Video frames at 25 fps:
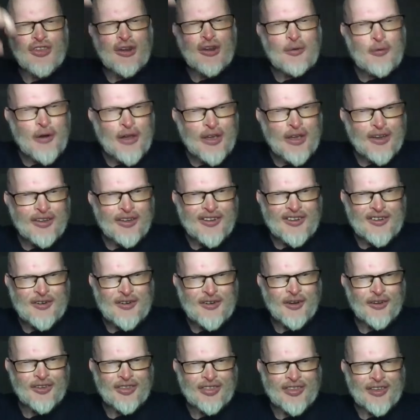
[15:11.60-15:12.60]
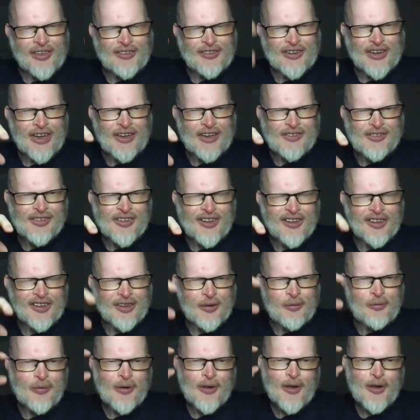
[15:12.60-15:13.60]
then reconstruct the education
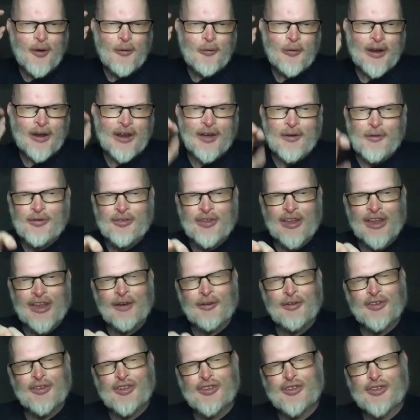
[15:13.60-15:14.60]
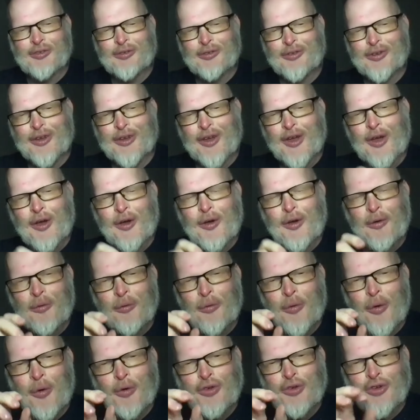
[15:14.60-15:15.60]
system when it comes to languages
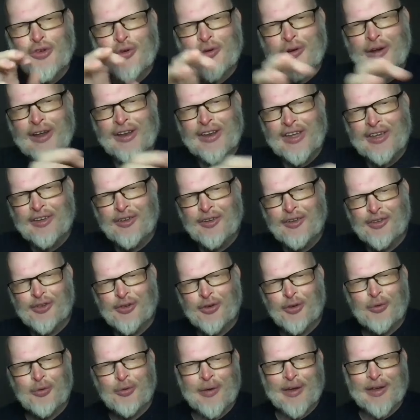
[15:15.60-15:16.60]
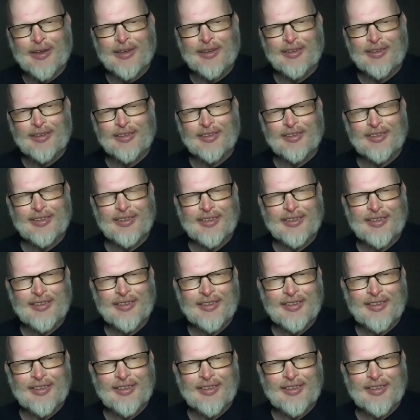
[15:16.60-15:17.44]
what would your ideal school be the